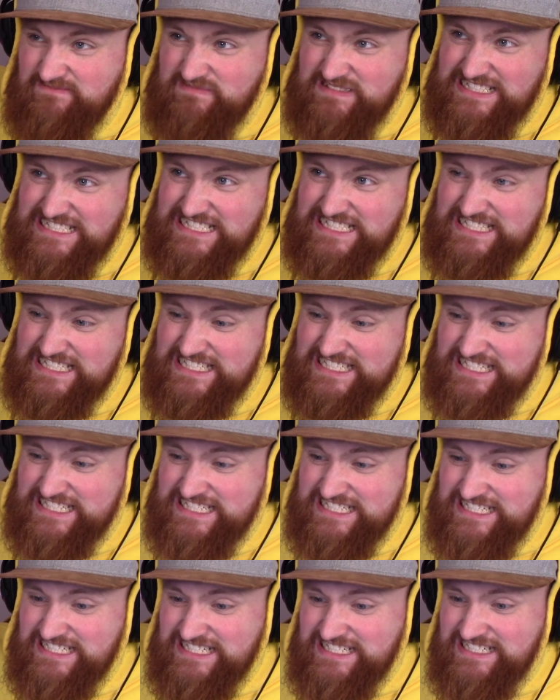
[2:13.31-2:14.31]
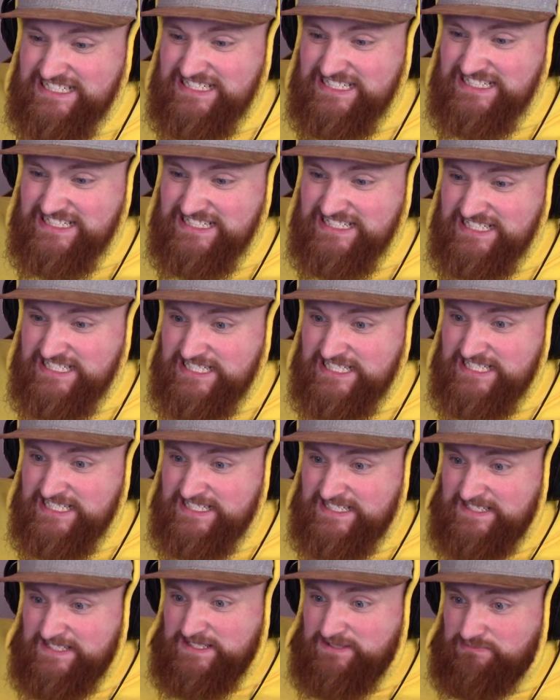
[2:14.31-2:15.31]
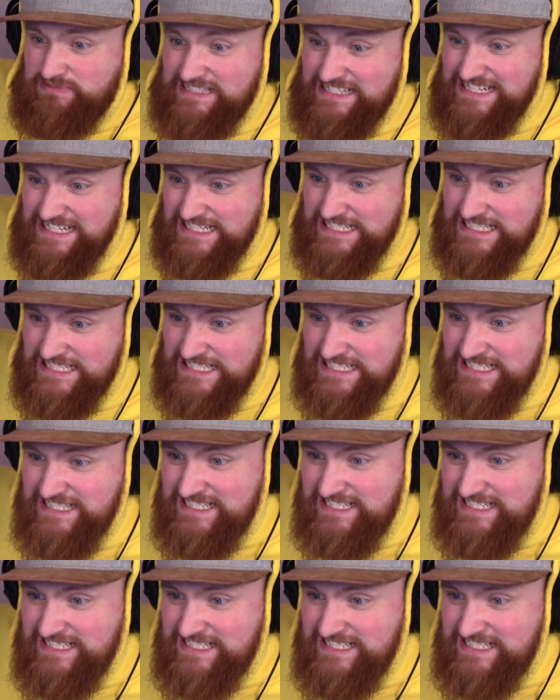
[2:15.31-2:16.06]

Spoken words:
Please. Please.